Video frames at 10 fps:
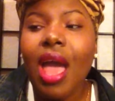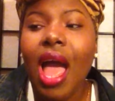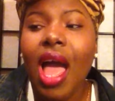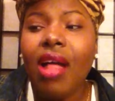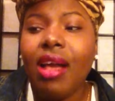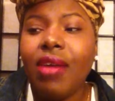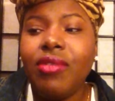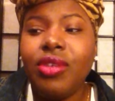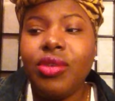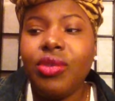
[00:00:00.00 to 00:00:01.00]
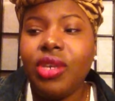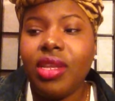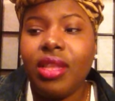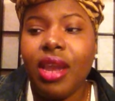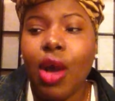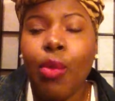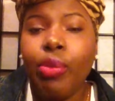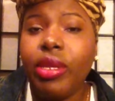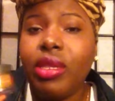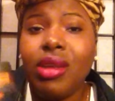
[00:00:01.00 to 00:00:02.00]
I'll have to check that out,
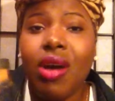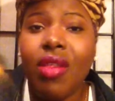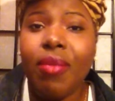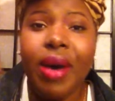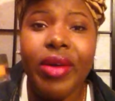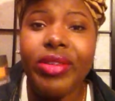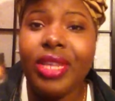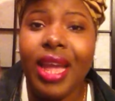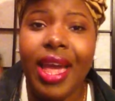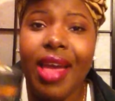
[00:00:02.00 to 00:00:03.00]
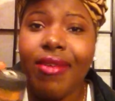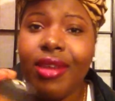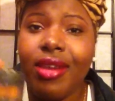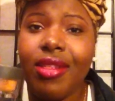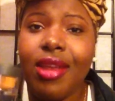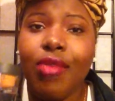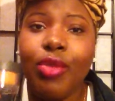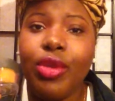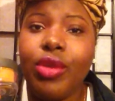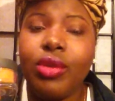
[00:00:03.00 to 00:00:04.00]
but all the powders that I have here that I've
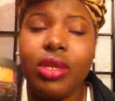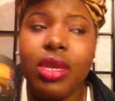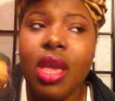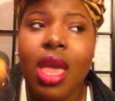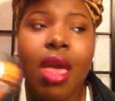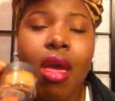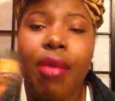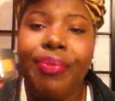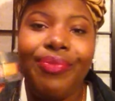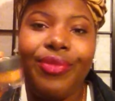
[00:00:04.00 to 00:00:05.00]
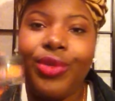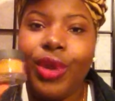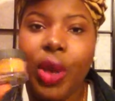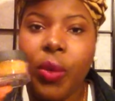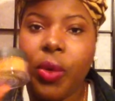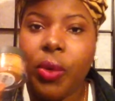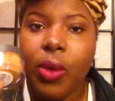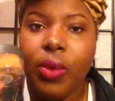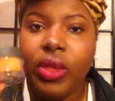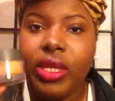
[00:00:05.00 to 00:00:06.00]
been using do not work
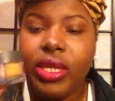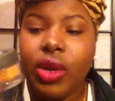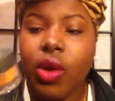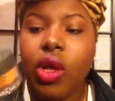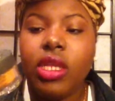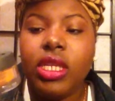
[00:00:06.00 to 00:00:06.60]
well with this at all.